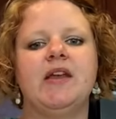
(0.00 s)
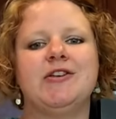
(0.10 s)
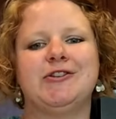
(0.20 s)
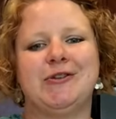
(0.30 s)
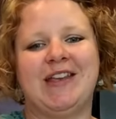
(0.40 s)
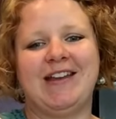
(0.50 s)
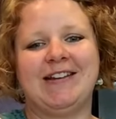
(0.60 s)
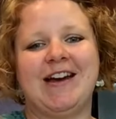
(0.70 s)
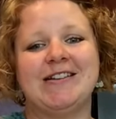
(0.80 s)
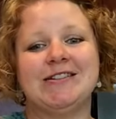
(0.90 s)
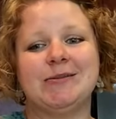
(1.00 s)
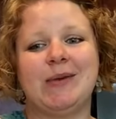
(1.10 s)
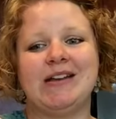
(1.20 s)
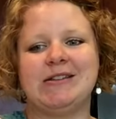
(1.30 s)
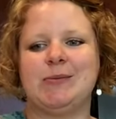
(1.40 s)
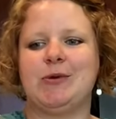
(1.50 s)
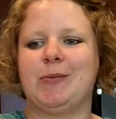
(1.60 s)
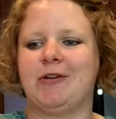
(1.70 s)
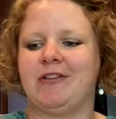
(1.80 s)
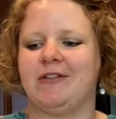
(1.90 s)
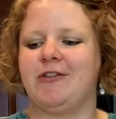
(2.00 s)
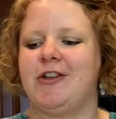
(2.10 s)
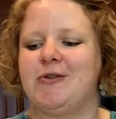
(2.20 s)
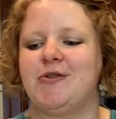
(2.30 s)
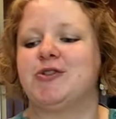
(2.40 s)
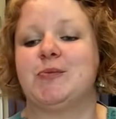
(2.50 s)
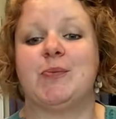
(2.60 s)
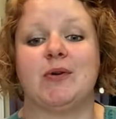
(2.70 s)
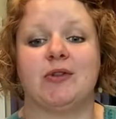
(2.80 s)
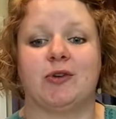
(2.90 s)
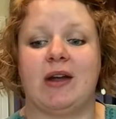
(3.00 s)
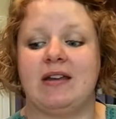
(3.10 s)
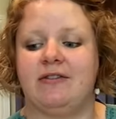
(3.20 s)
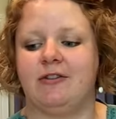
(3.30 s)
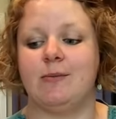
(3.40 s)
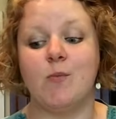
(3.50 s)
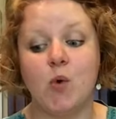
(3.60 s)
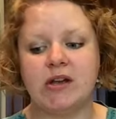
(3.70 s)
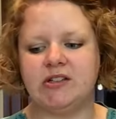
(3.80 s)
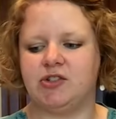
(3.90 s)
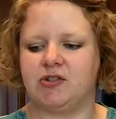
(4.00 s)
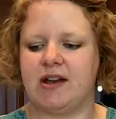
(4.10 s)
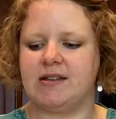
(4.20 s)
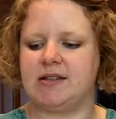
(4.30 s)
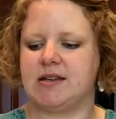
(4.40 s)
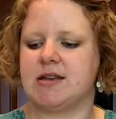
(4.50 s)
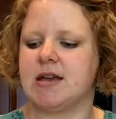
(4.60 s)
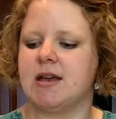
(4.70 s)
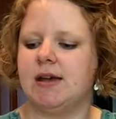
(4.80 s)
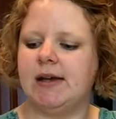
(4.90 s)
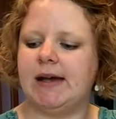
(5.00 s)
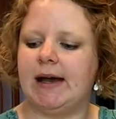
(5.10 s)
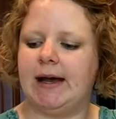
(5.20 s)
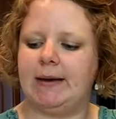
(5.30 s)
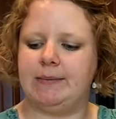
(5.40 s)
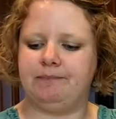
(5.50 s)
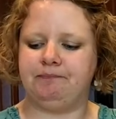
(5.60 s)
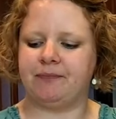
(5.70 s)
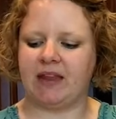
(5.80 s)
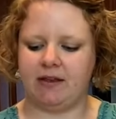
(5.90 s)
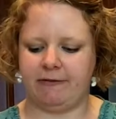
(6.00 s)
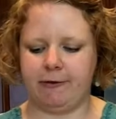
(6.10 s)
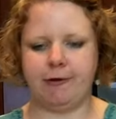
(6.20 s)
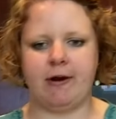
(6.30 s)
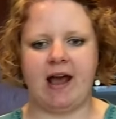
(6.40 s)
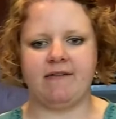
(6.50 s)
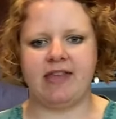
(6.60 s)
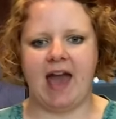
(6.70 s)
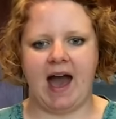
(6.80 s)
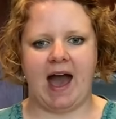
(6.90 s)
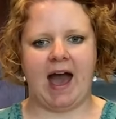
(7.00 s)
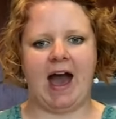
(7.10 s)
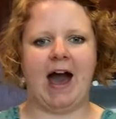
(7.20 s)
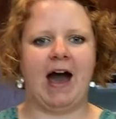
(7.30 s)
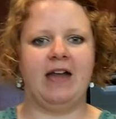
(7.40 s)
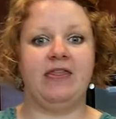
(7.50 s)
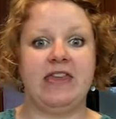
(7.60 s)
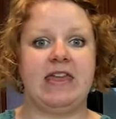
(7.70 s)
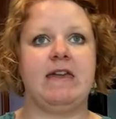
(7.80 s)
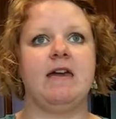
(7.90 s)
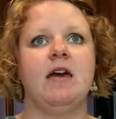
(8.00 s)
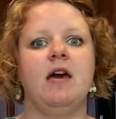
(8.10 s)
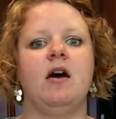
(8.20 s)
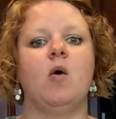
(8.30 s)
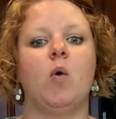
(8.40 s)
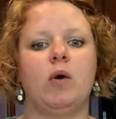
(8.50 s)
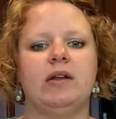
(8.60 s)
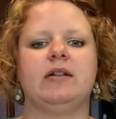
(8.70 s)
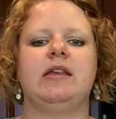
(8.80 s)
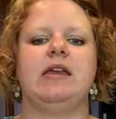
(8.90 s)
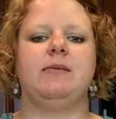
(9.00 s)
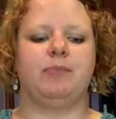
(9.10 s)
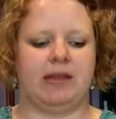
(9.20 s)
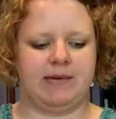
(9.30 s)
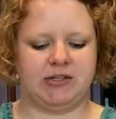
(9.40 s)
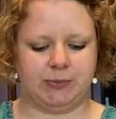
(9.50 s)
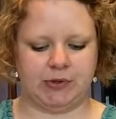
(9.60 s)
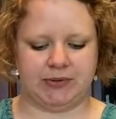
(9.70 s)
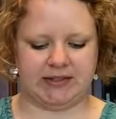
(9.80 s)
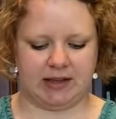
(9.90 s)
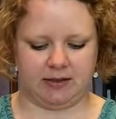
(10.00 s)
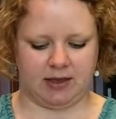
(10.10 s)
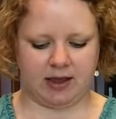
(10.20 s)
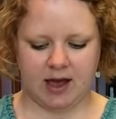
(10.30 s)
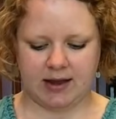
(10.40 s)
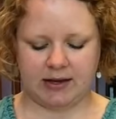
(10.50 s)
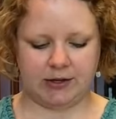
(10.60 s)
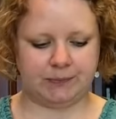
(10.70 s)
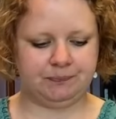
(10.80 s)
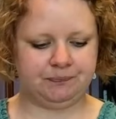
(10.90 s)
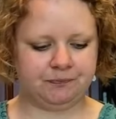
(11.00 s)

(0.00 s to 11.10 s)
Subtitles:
So again, customizable, perfect for you. Those are both great for moisturizing if you don't have the oily, blemish-prone skin like I do.